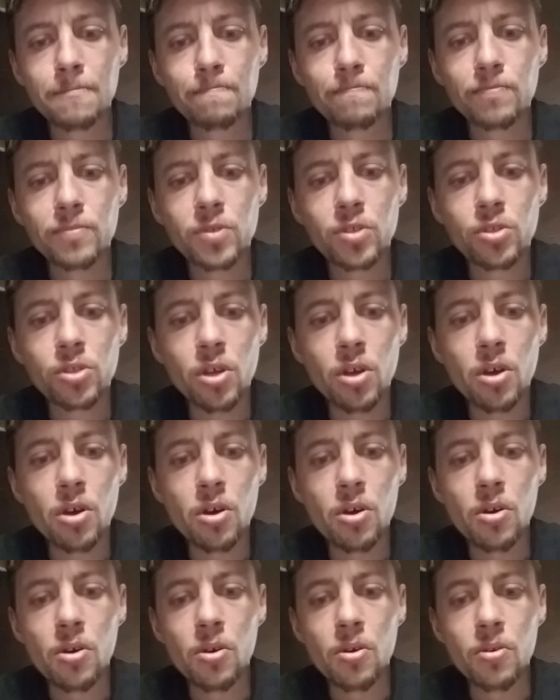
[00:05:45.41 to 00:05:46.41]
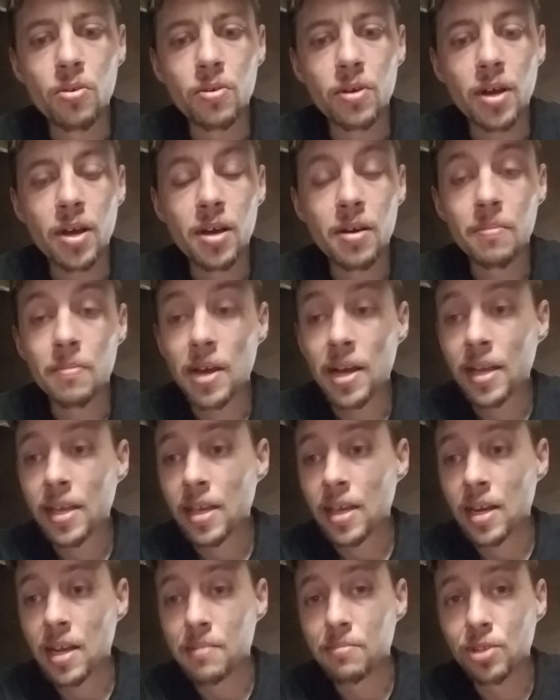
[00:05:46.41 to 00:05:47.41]
So
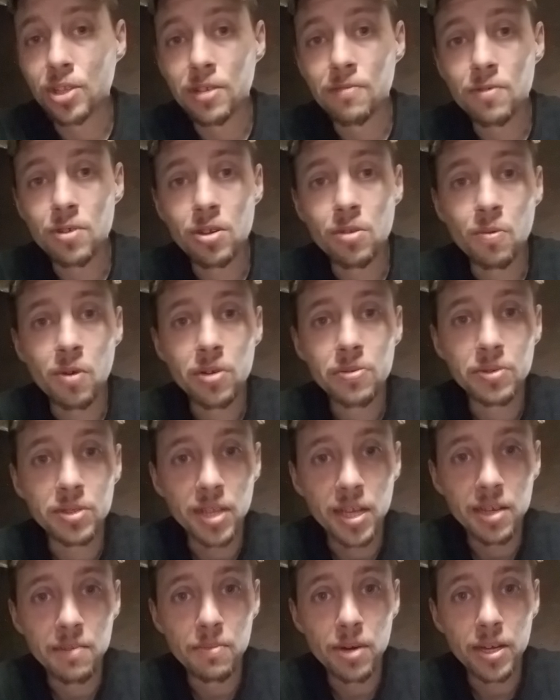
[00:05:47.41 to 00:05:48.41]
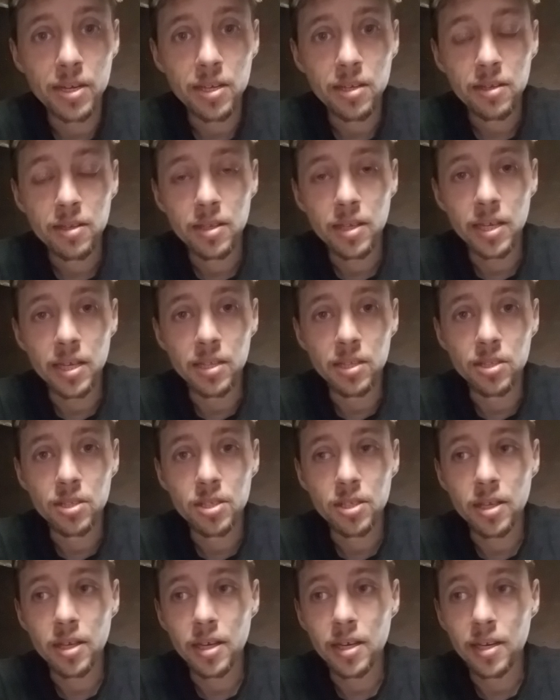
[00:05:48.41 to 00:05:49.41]
again, I believe you can work with anybody.
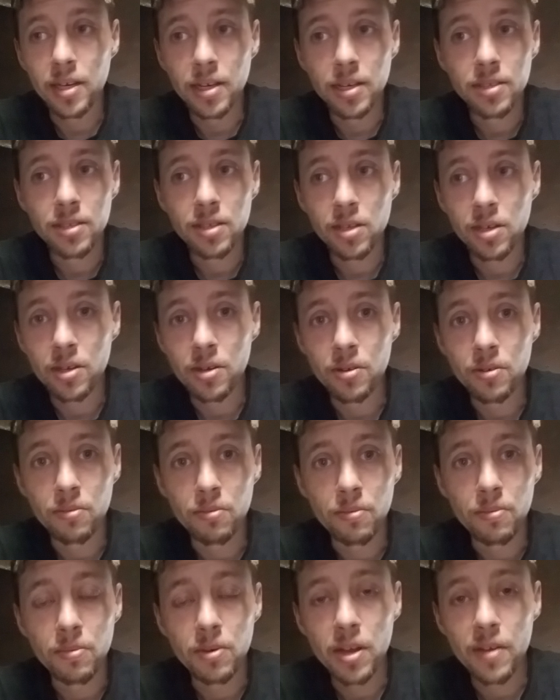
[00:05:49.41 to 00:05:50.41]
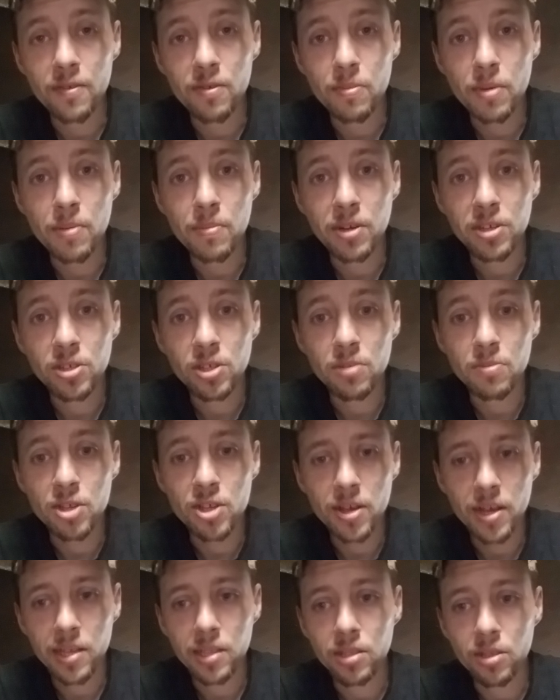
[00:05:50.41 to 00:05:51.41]
It's you know, never been much to
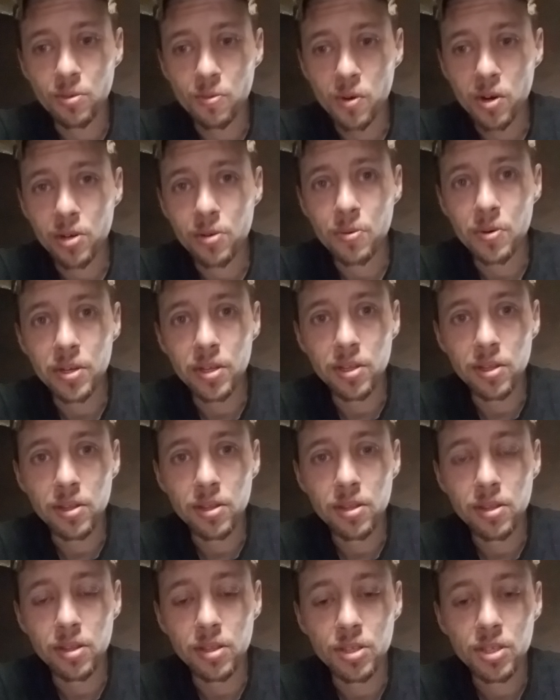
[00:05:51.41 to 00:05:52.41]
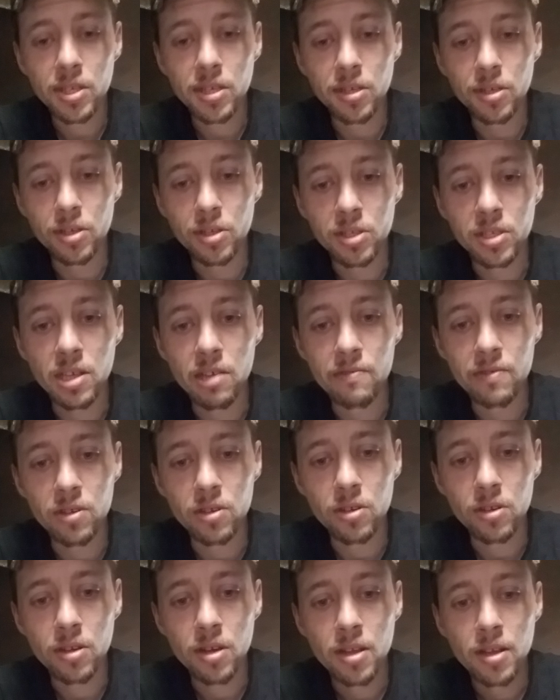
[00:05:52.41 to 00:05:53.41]
me. You have to work with the skills
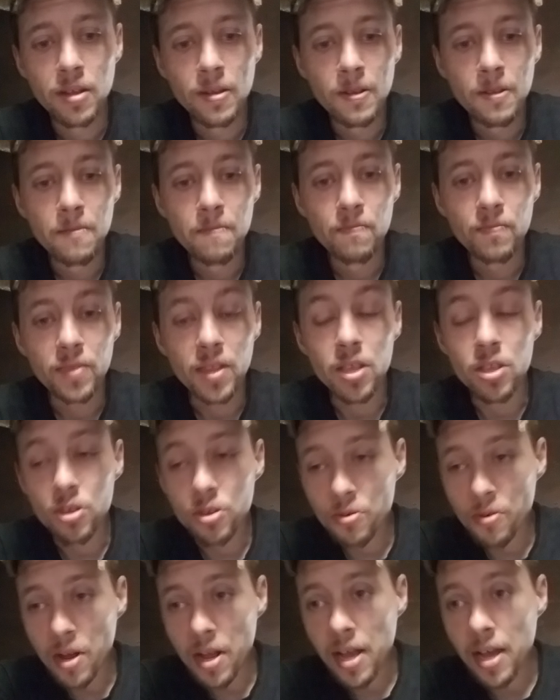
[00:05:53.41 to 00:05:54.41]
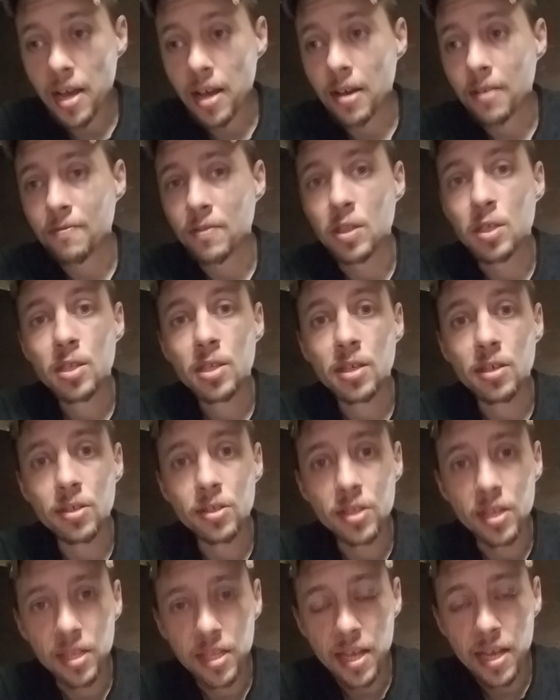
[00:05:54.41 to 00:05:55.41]
given that you have, the
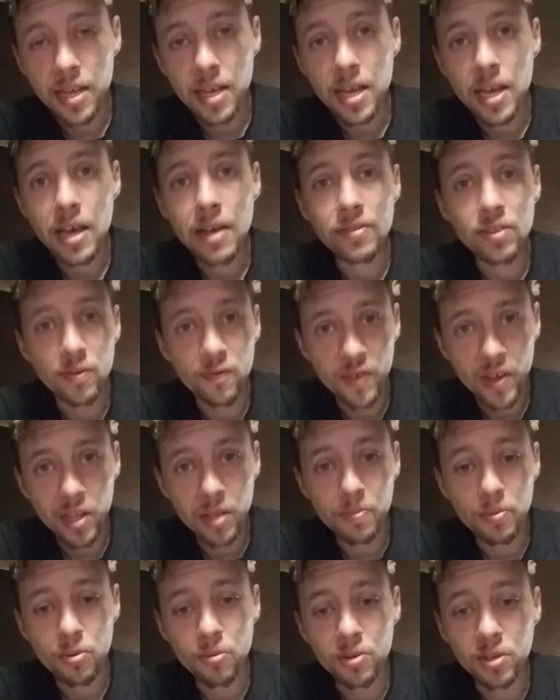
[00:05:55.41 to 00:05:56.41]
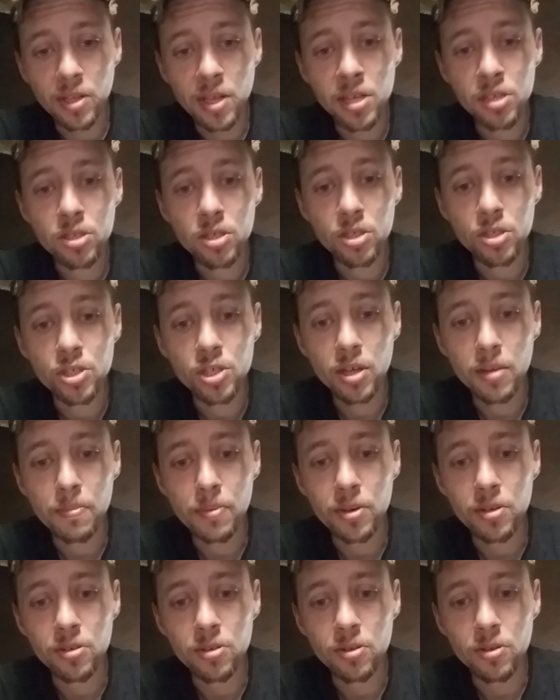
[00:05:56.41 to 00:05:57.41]
skills that they have, develop a relationship
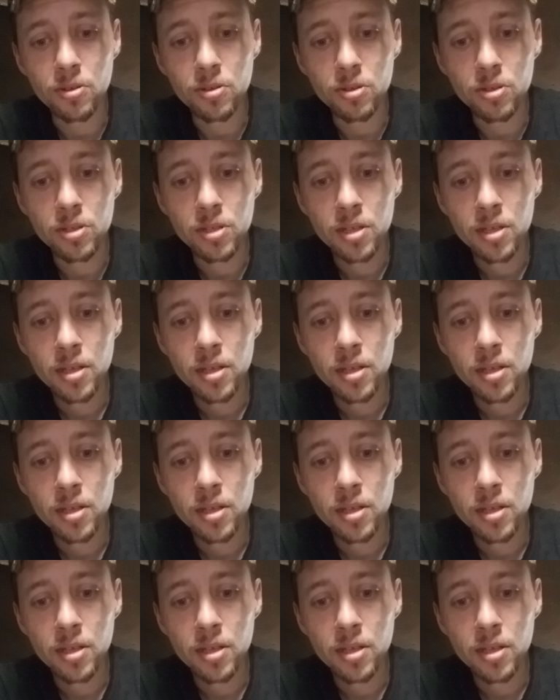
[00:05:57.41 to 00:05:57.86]
under those